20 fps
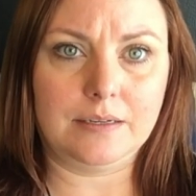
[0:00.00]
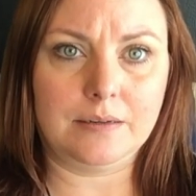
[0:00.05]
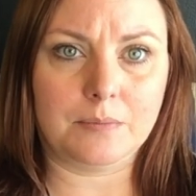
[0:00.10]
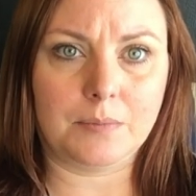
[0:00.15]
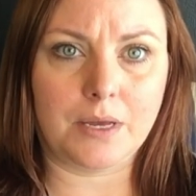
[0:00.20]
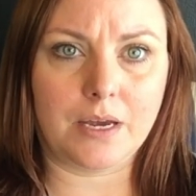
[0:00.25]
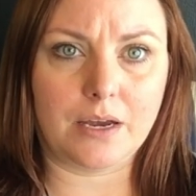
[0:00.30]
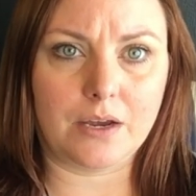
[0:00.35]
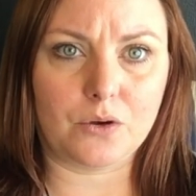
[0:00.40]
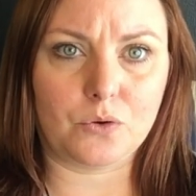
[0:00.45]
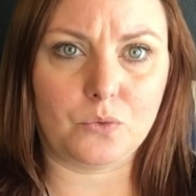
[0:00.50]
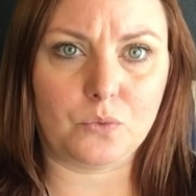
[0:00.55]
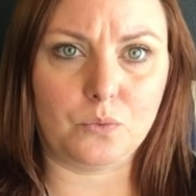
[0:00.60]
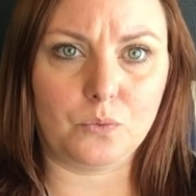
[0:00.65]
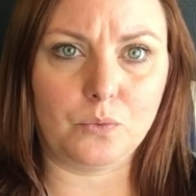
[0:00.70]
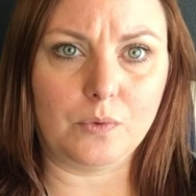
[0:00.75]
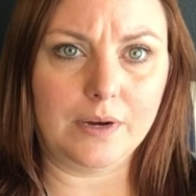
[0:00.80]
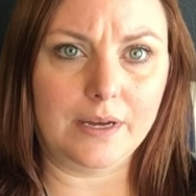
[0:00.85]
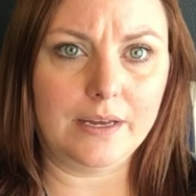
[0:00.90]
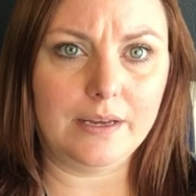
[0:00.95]
I'm like,
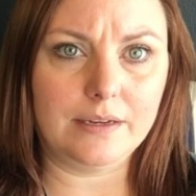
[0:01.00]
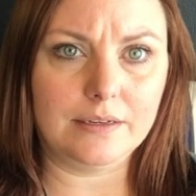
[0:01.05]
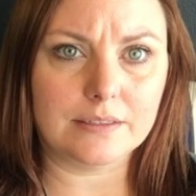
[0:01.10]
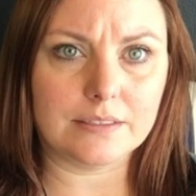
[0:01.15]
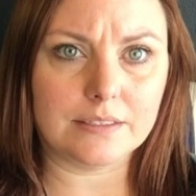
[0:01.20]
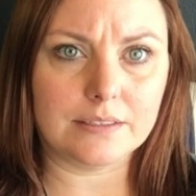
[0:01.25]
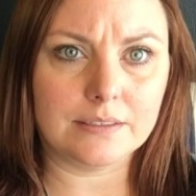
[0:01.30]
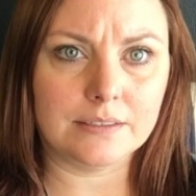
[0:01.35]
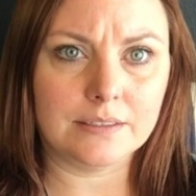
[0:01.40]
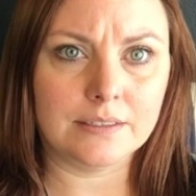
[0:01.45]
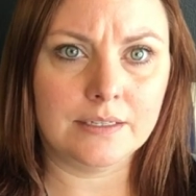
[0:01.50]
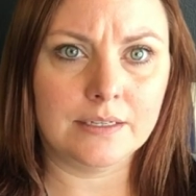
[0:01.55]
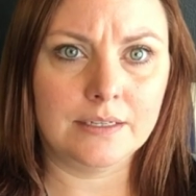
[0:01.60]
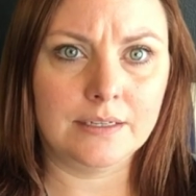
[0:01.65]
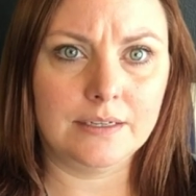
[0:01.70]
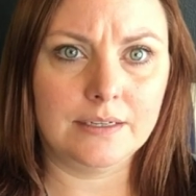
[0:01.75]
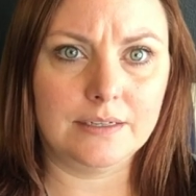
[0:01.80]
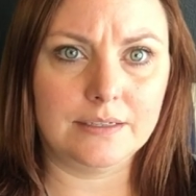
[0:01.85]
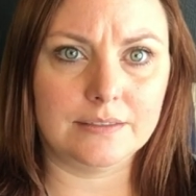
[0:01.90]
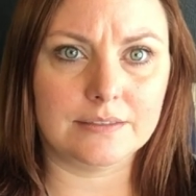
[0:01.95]
what
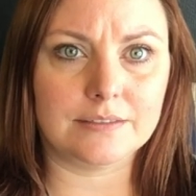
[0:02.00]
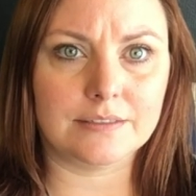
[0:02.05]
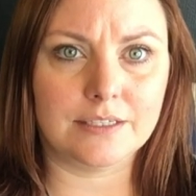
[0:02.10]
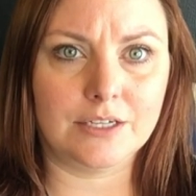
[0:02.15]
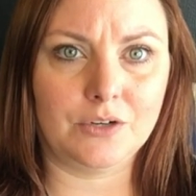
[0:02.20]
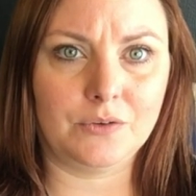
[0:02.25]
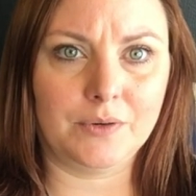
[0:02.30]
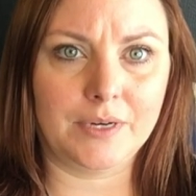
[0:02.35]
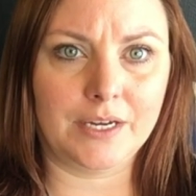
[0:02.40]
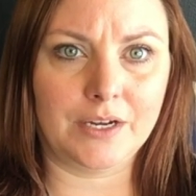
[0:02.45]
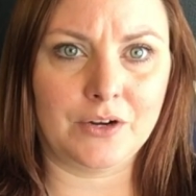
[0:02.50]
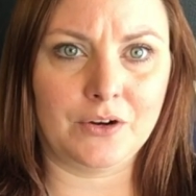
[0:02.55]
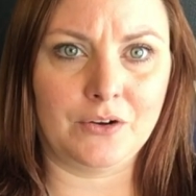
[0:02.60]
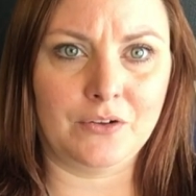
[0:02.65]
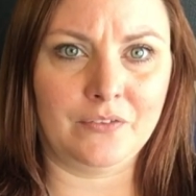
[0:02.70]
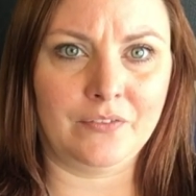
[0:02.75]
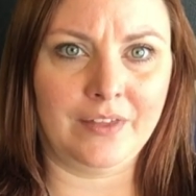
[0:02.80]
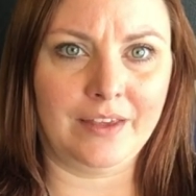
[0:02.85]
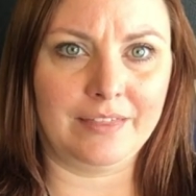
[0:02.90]
is going on?